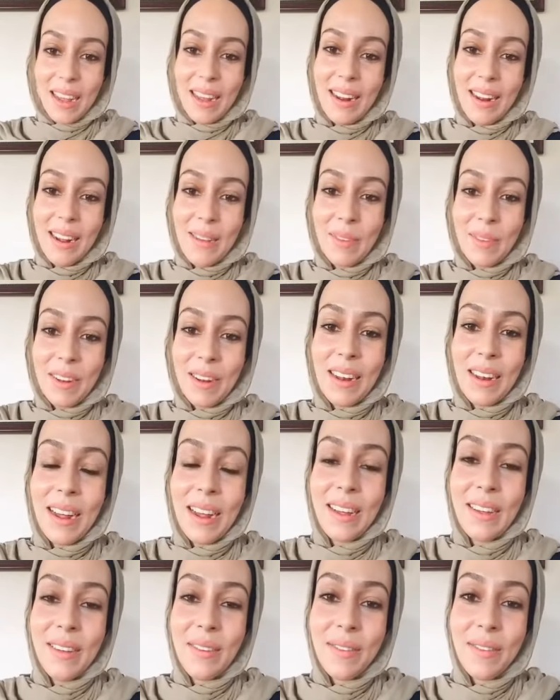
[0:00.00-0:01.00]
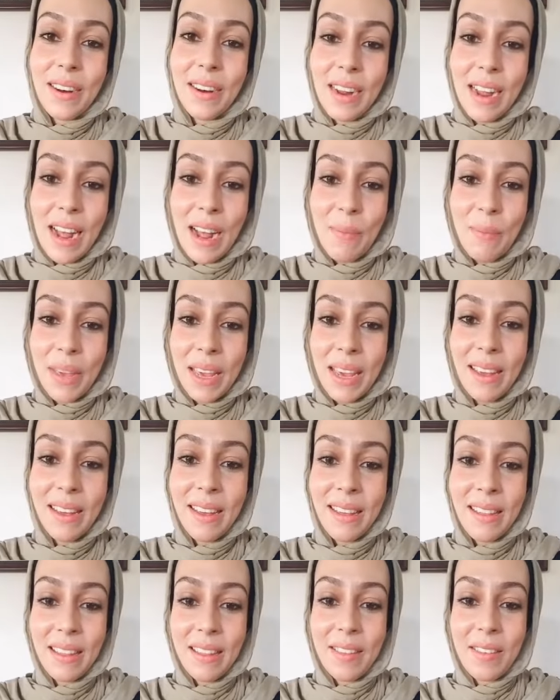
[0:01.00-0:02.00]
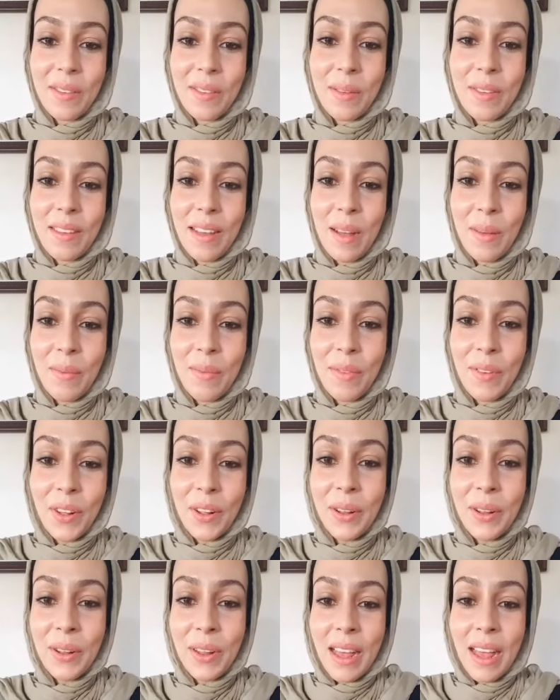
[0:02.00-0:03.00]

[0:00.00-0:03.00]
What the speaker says: alhamdulillah, very happy that this was helpful.